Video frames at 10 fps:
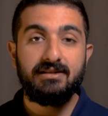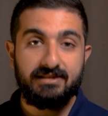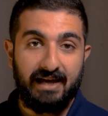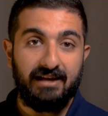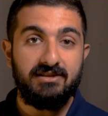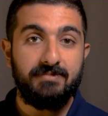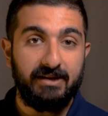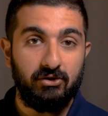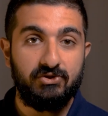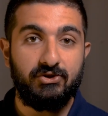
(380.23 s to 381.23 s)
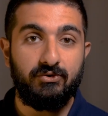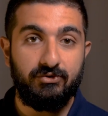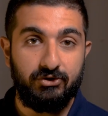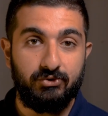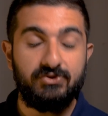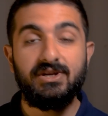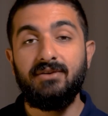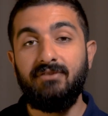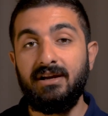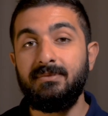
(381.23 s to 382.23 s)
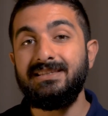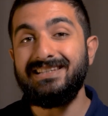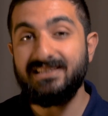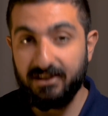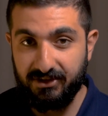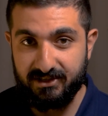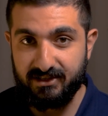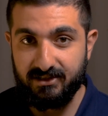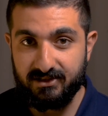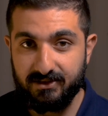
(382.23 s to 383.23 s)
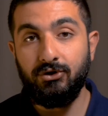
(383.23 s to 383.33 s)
Statins may also reduce vitamin D synthesis.